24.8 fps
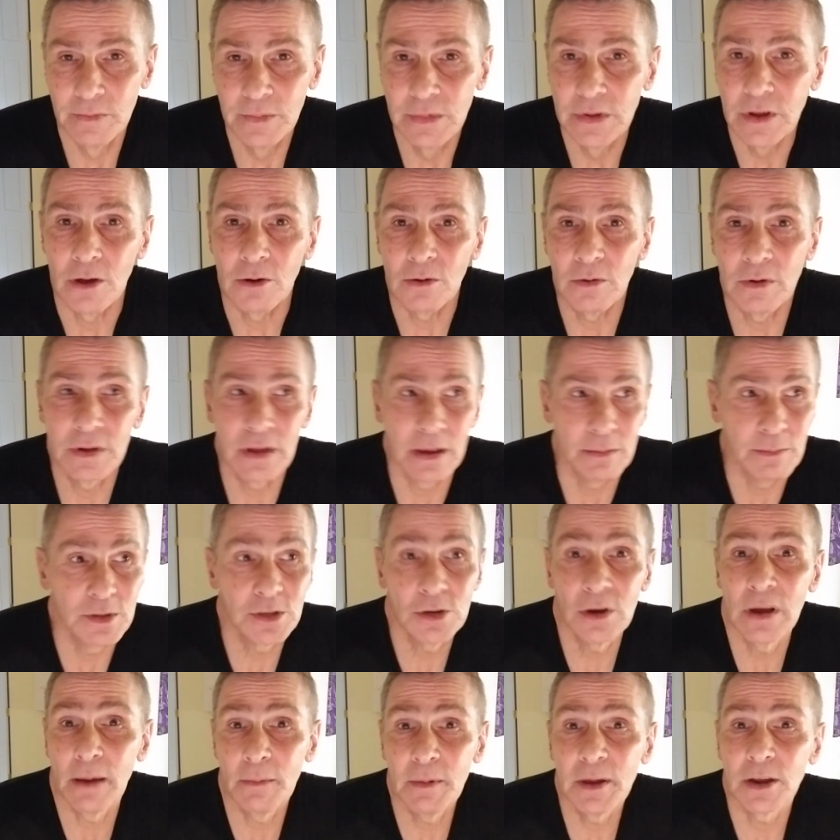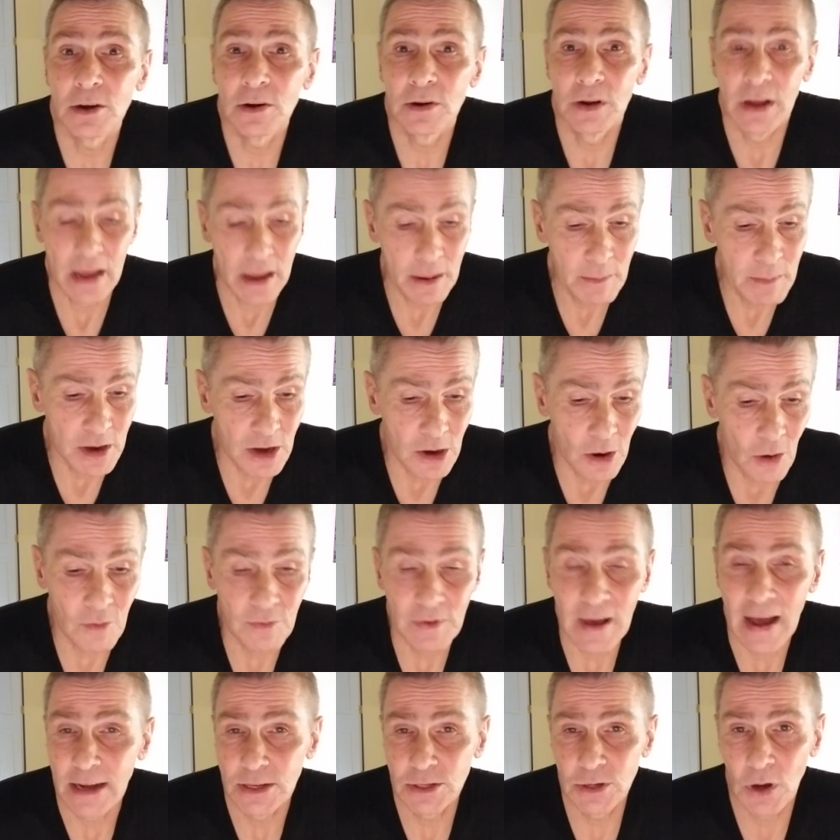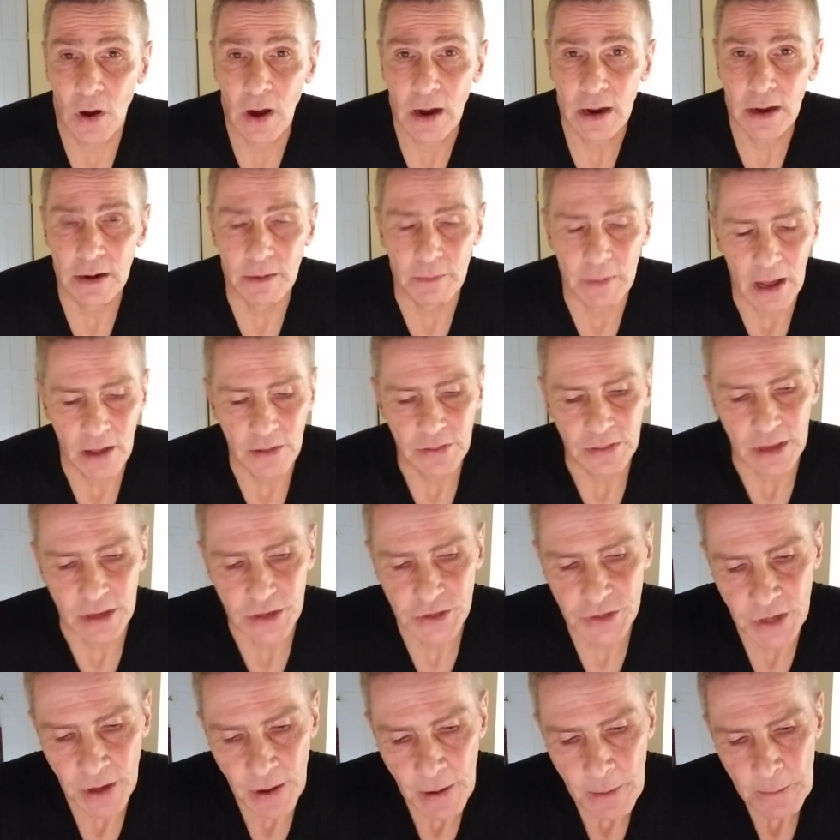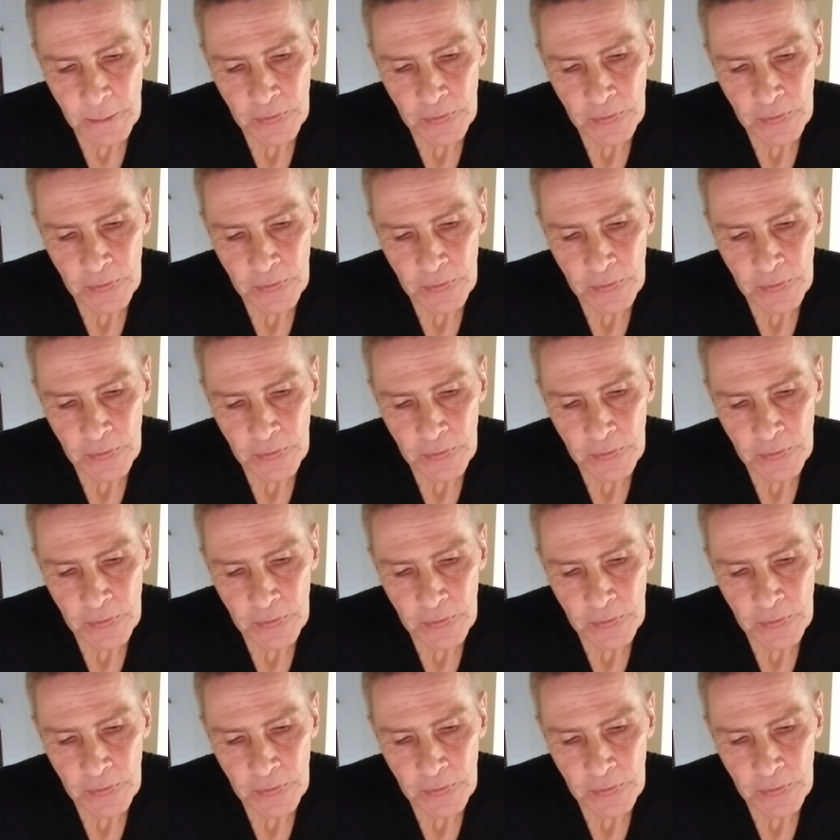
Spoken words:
him and Novak talking about this.